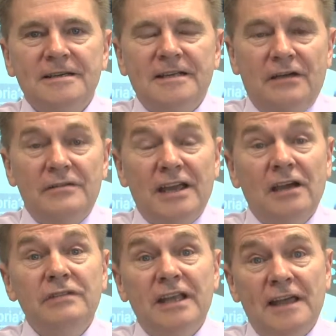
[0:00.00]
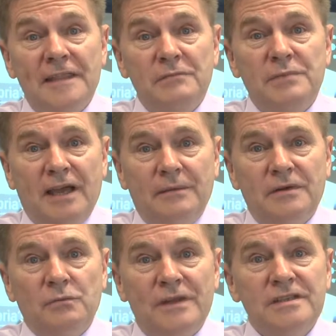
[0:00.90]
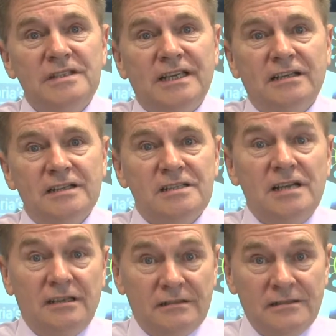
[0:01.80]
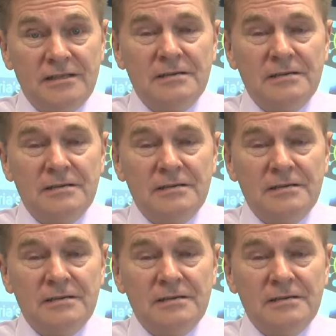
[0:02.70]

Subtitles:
Now they only get that payment when the deal is done,